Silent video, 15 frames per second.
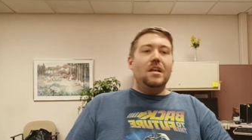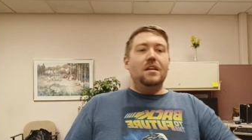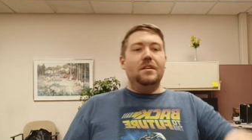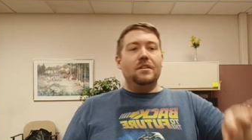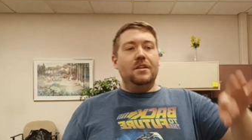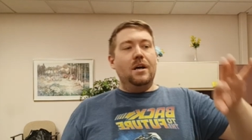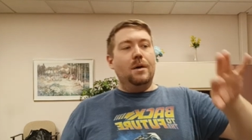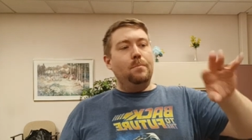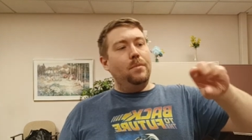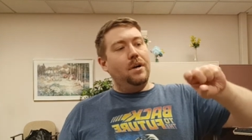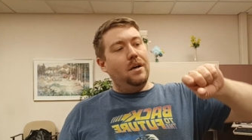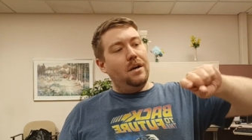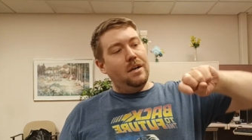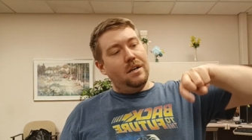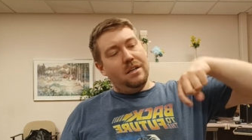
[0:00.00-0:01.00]

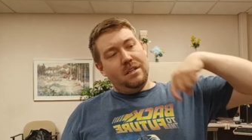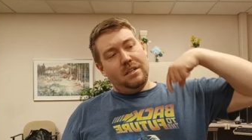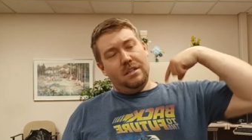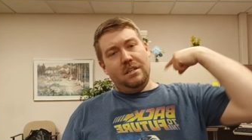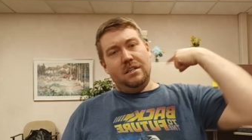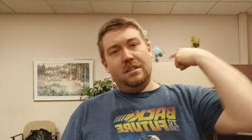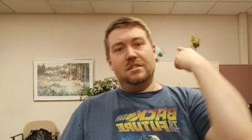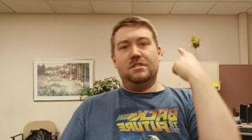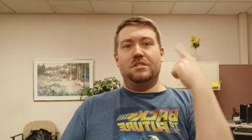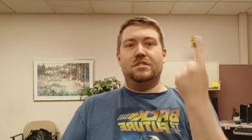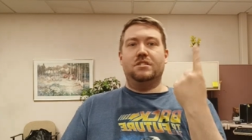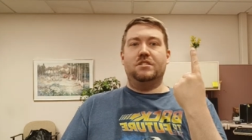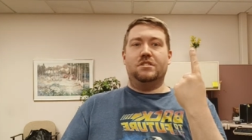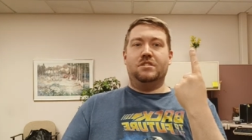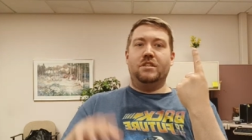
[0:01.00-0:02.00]
Number
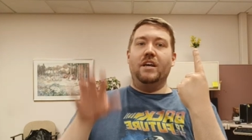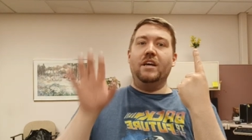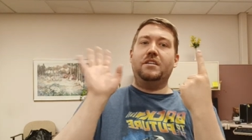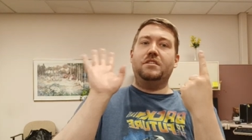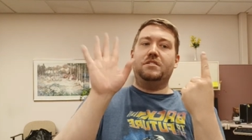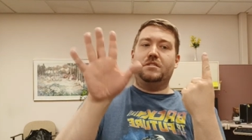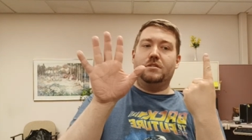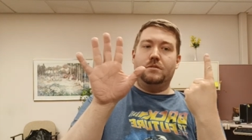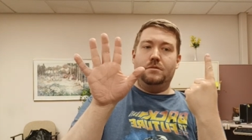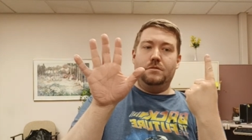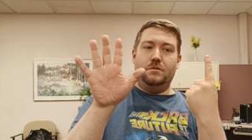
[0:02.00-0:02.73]
six